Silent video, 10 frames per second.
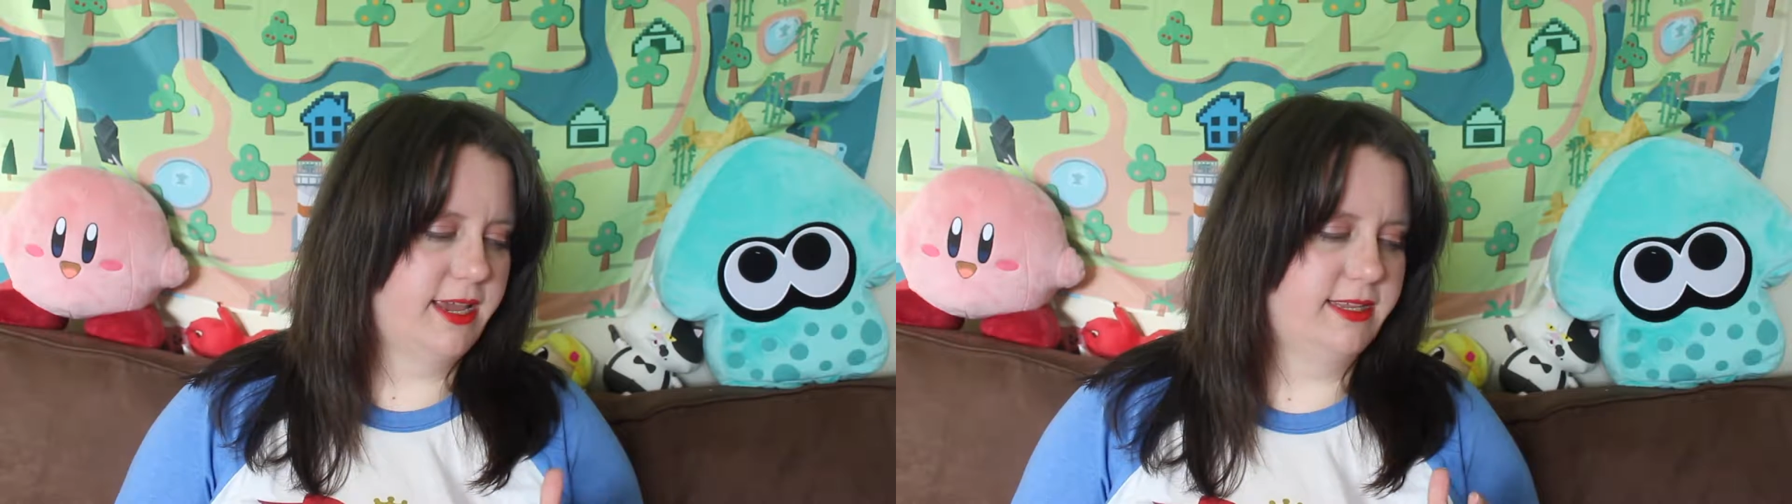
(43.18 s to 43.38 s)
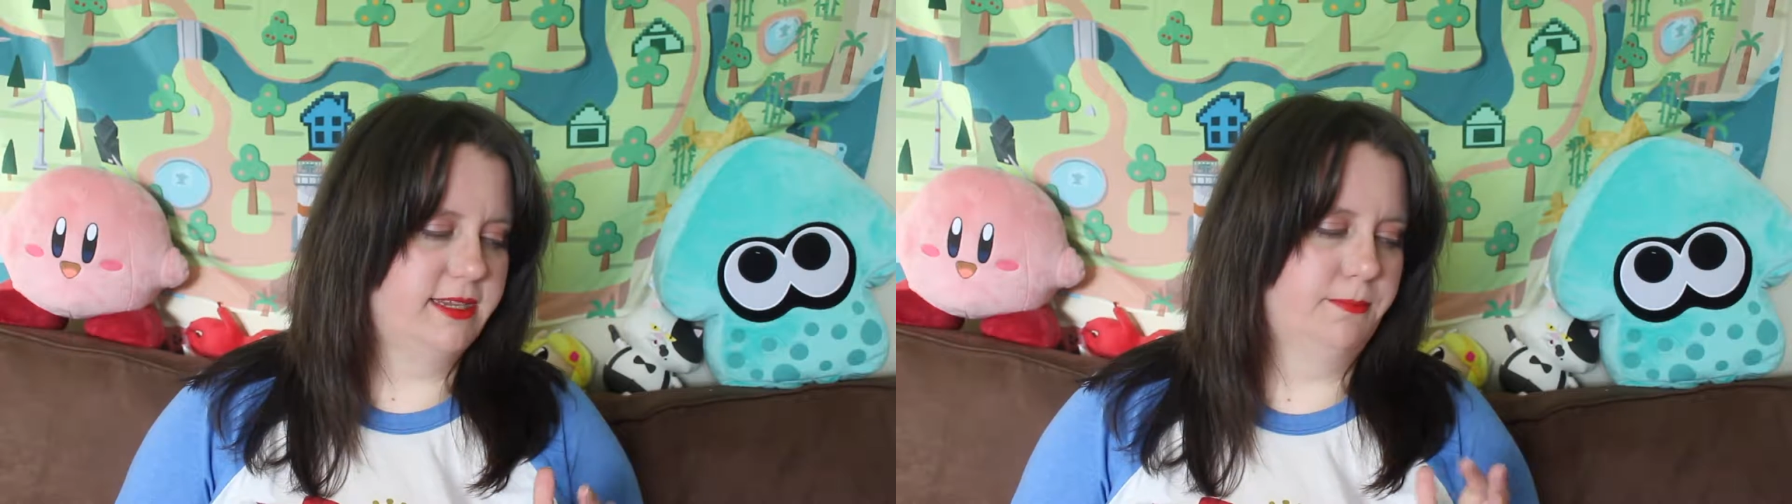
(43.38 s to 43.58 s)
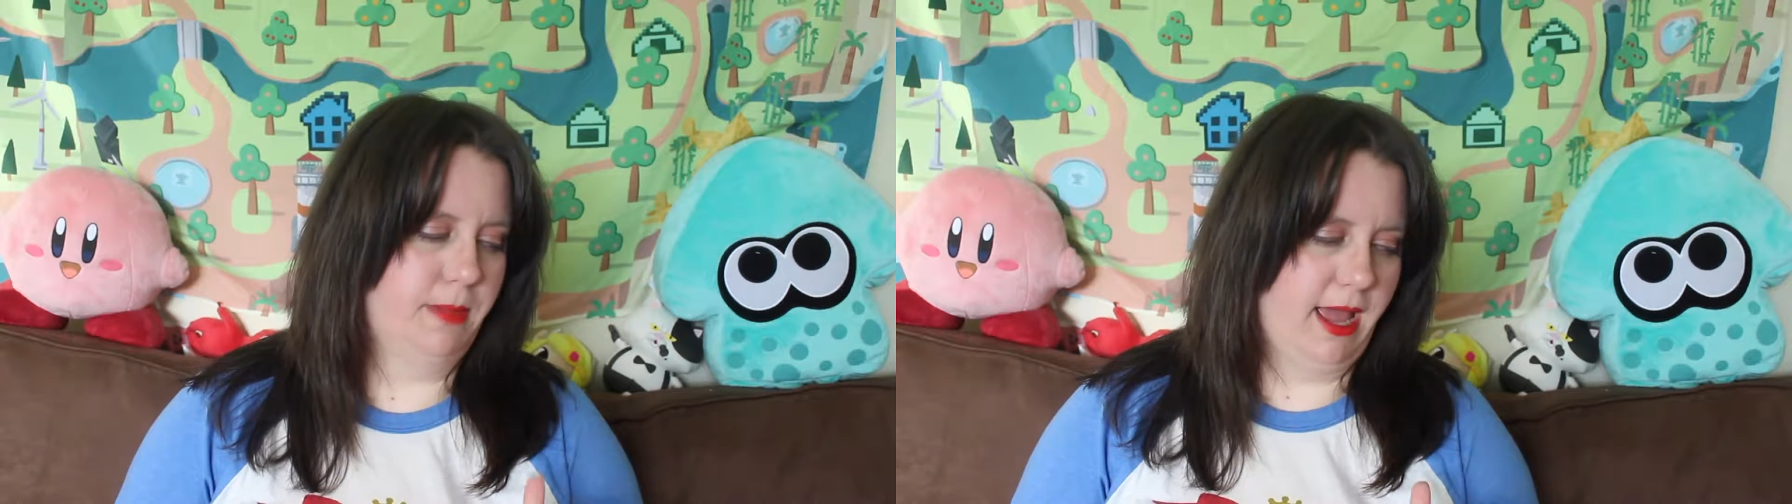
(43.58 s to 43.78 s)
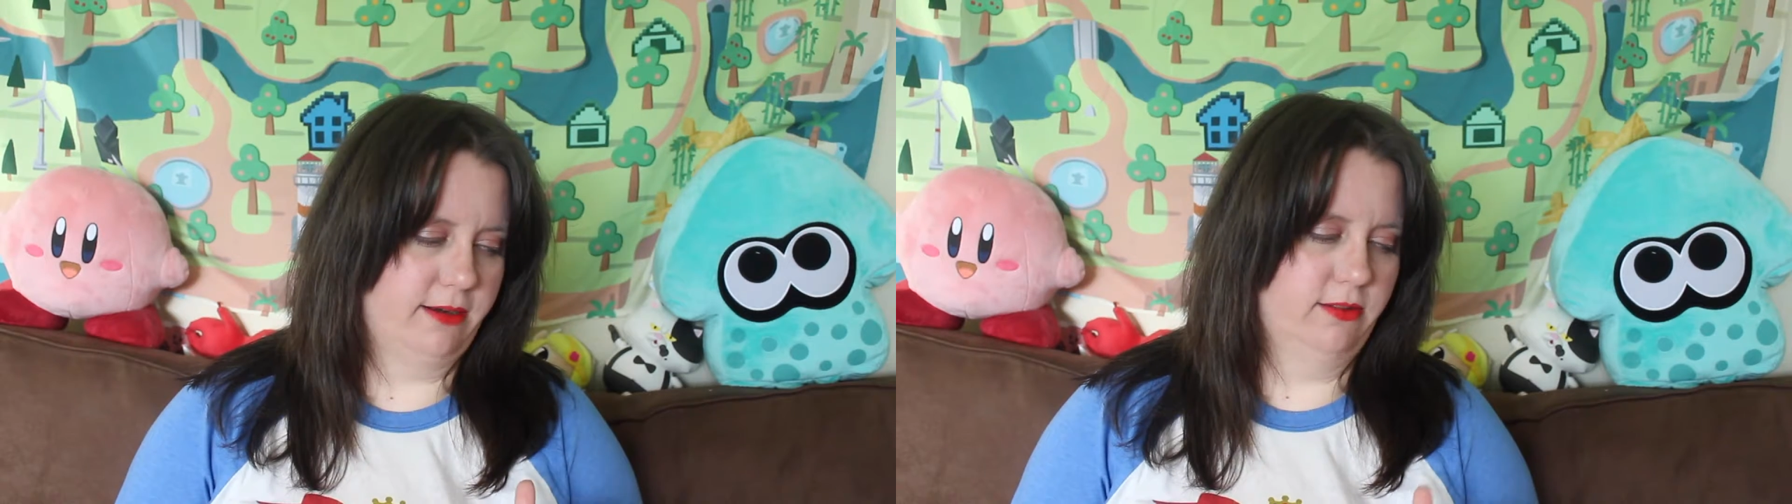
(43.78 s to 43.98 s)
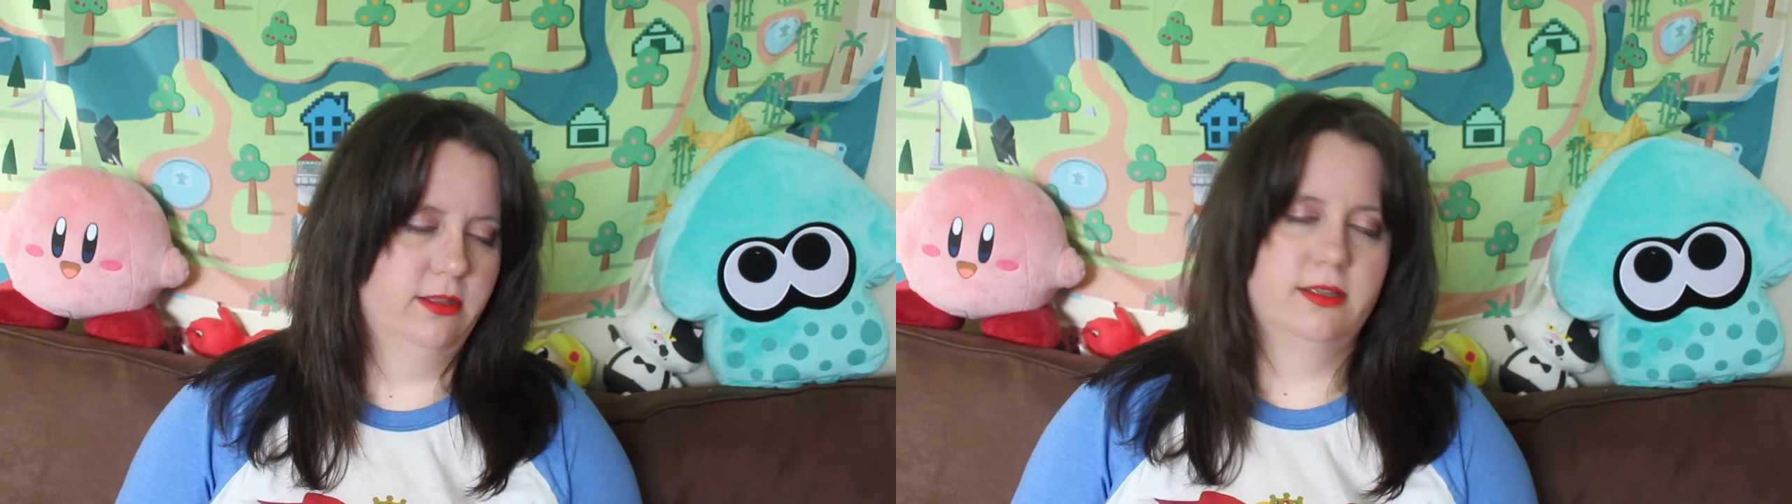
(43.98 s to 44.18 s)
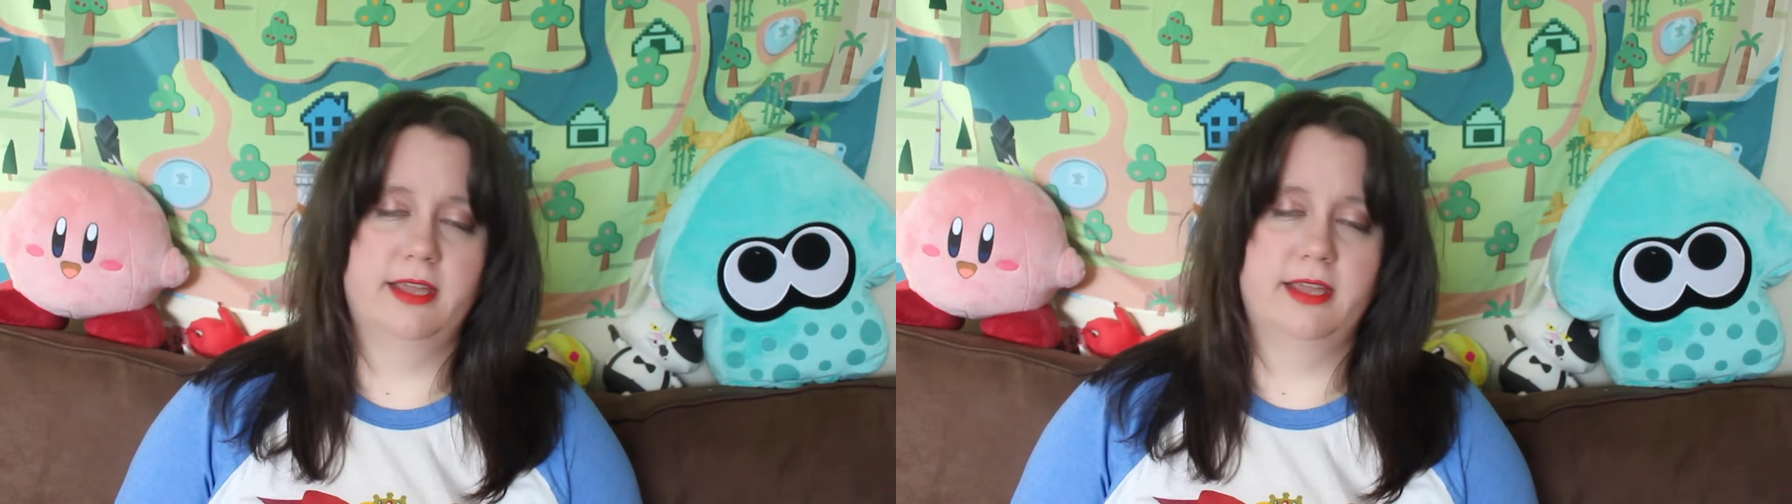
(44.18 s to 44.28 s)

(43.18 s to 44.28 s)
Kingdom Battle.